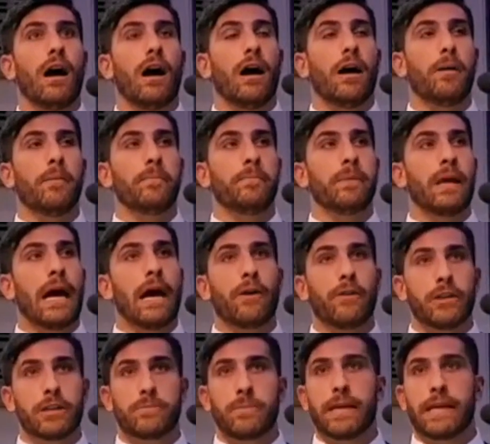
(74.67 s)
um,
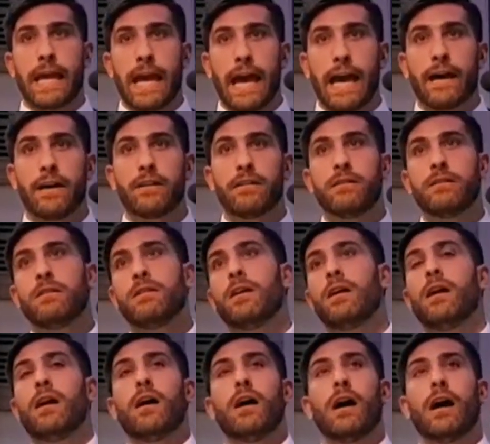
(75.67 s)
how this began,
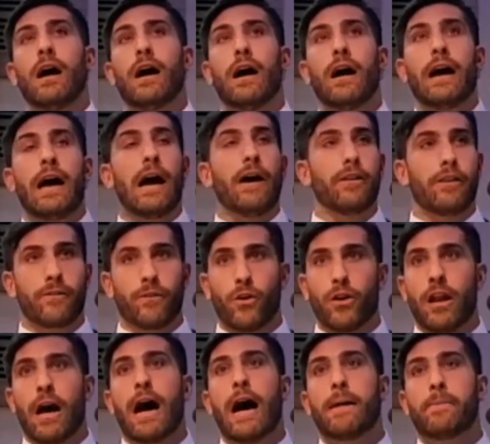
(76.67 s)
uh, how the
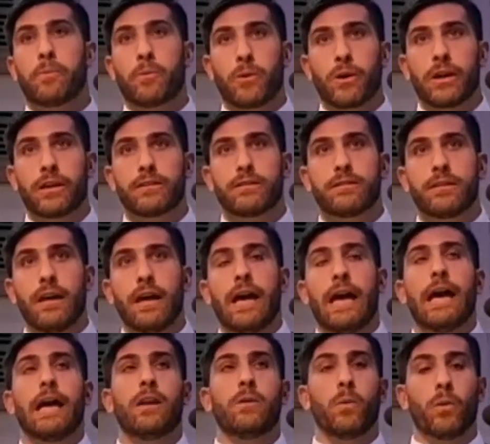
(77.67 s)
fund operates,
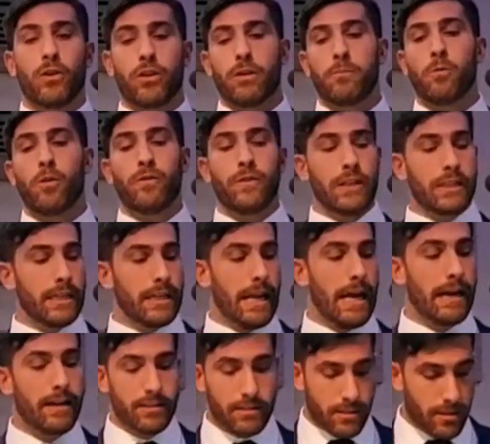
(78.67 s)
and where they're moving to
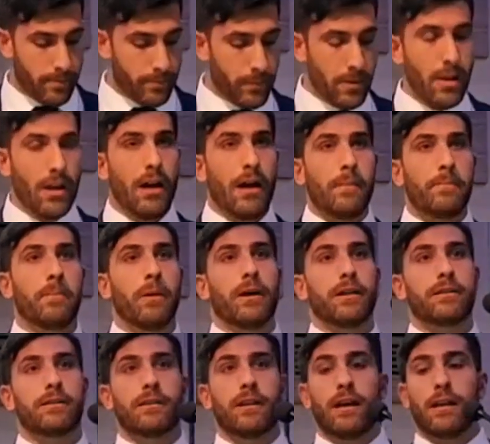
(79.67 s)
next.
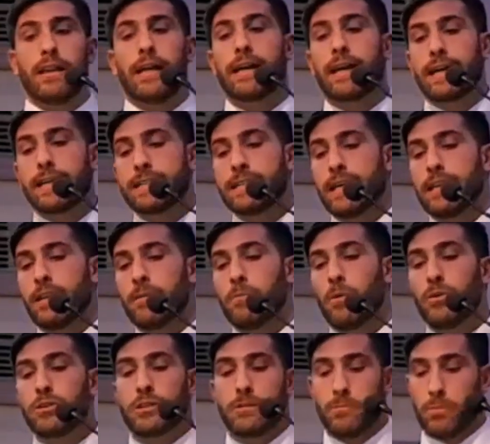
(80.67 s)
But uh, like I said,
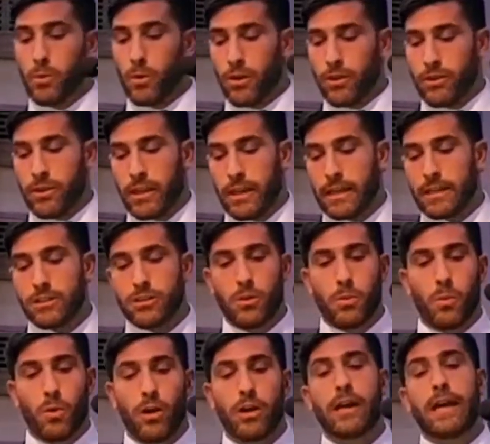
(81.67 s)
the most important thing
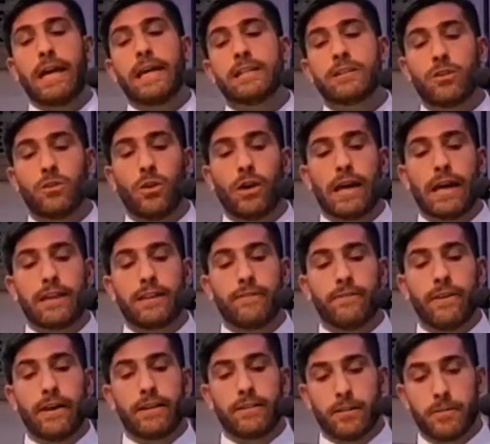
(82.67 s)
is to look is to look at
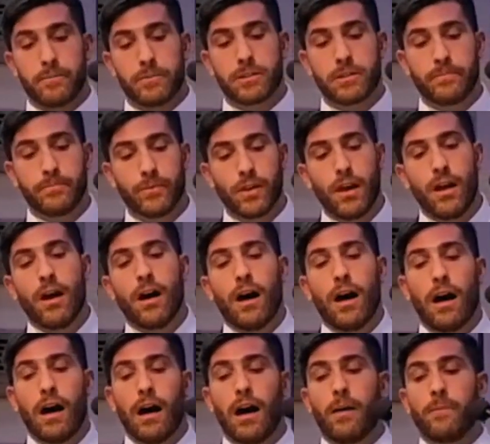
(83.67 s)
the victims.
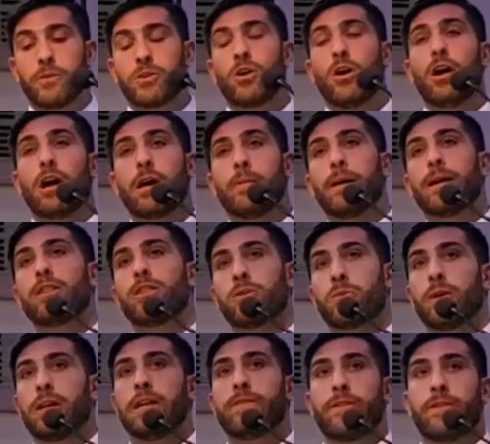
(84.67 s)
Um, talk
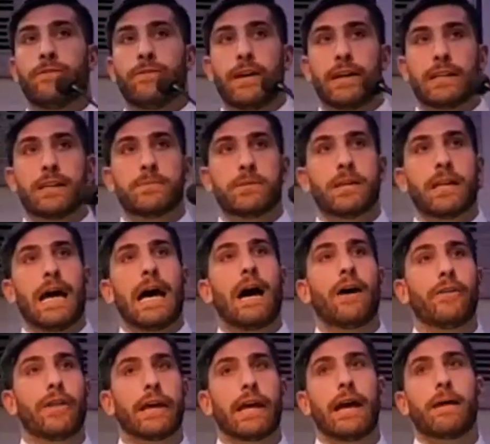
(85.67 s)
about three different victims and
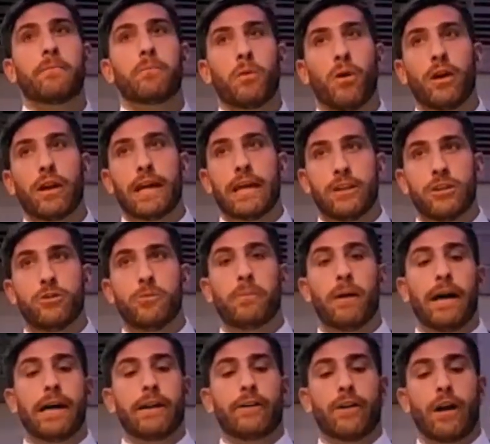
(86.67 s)
how they got bought into
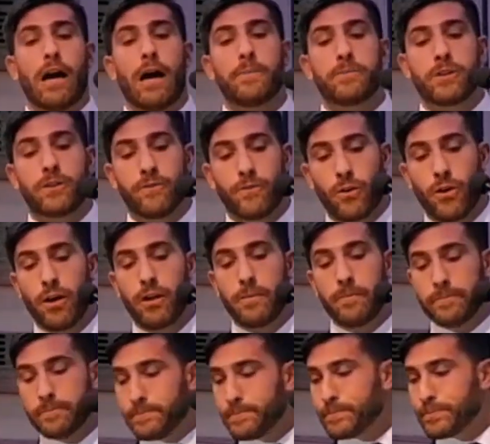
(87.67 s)
binary option
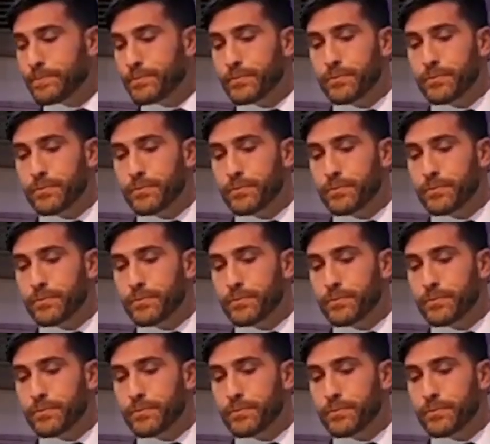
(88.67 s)
fraud.